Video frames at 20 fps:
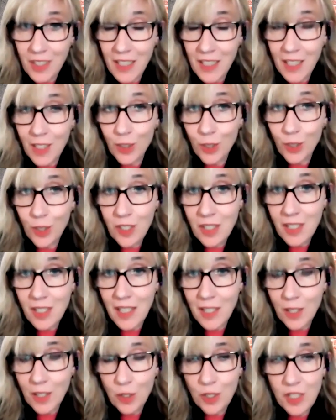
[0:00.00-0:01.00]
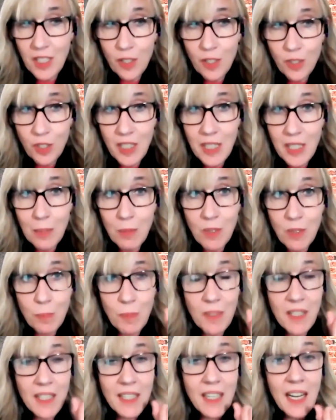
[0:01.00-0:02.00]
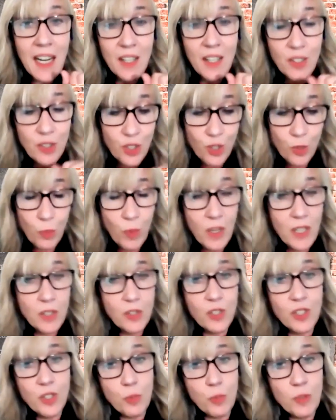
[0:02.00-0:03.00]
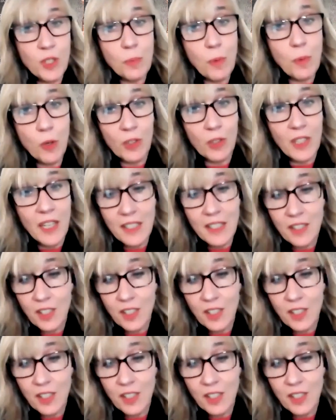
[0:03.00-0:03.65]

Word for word: And it looks like your sales team has been enhanced as well since we spoke last.